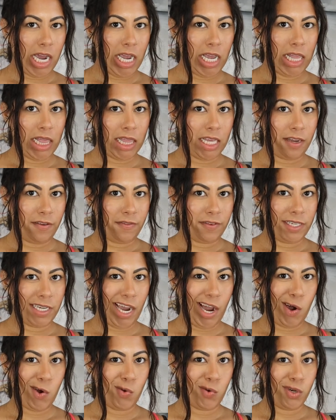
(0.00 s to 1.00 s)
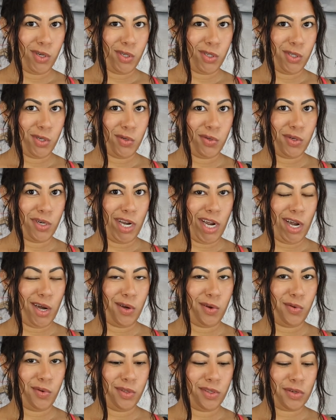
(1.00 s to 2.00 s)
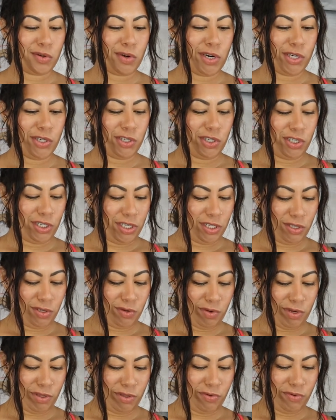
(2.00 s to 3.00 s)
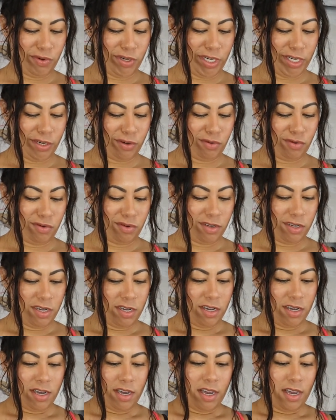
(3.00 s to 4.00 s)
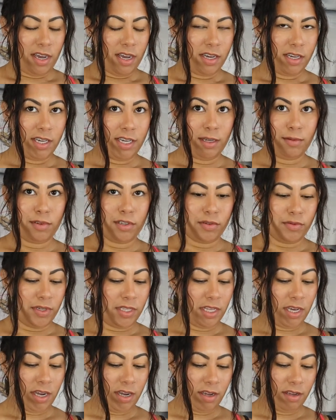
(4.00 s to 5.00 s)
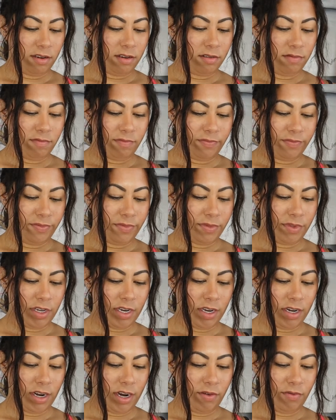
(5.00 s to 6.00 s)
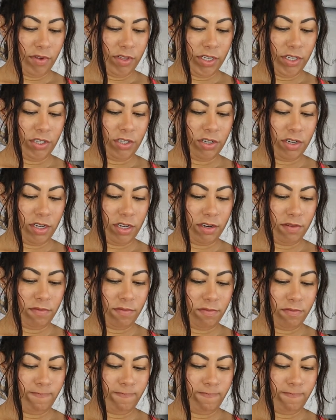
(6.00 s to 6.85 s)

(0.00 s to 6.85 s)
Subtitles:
I left out, so now it's crunchy, so I threw it out. I keep doing that and I really shouldn't,